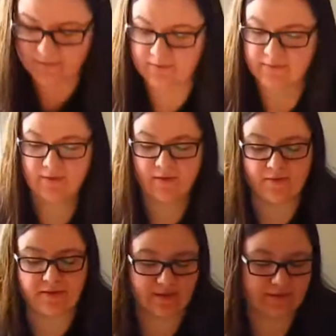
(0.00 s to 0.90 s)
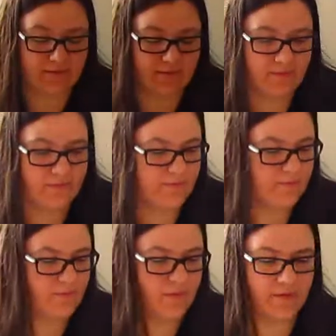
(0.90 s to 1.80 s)
is this? Oh, it has,
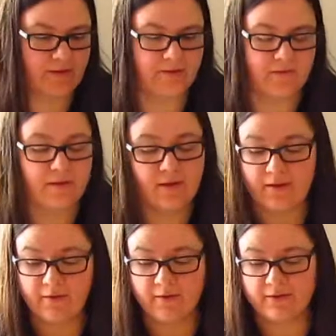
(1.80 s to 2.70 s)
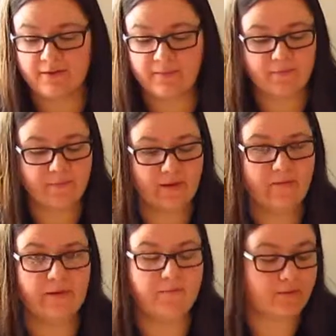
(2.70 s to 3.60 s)
okay, some of them have
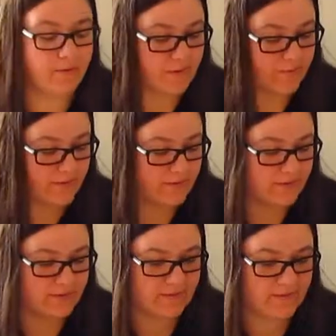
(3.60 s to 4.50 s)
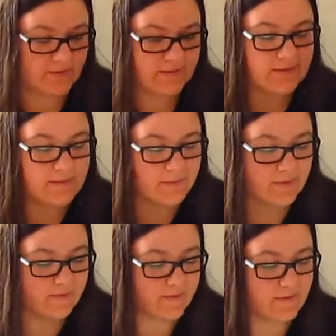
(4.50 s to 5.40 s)
like slip
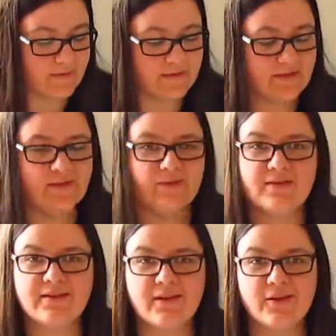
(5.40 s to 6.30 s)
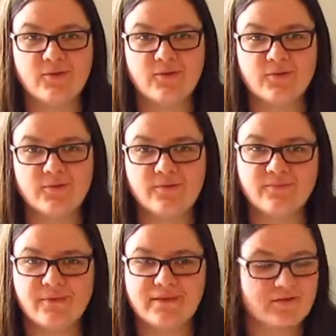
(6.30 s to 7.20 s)
covers, this is just like a neutral,
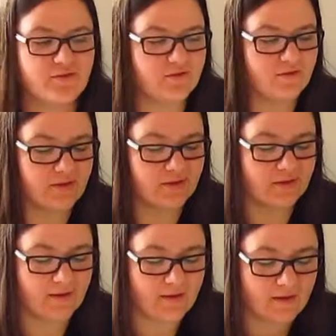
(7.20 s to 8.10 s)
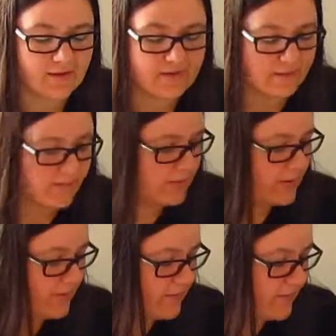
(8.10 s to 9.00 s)
it's just green. Some of them will
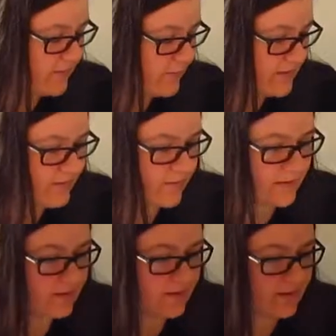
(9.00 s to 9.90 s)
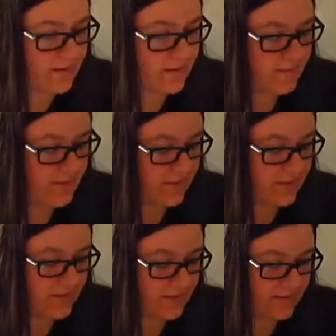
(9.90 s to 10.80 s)
have a different piece of art there. That
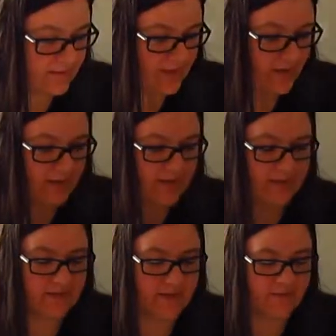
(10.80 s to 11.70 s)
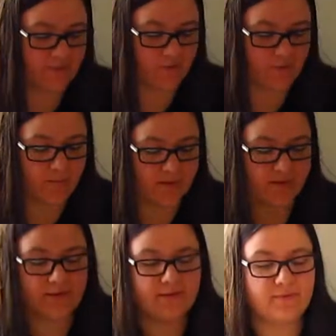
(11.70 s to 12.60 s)
one just says that. And it does have the Obi.
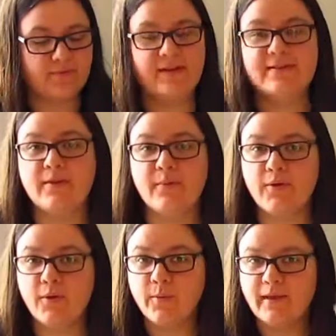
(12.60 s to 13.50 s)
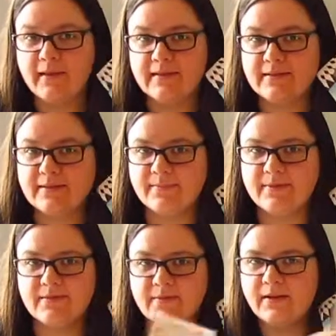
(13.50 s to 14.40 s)
That's when they say with Obi, that's this
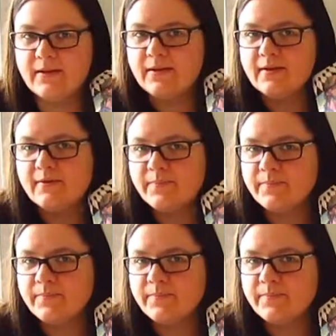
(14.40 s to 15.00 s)
piece right here.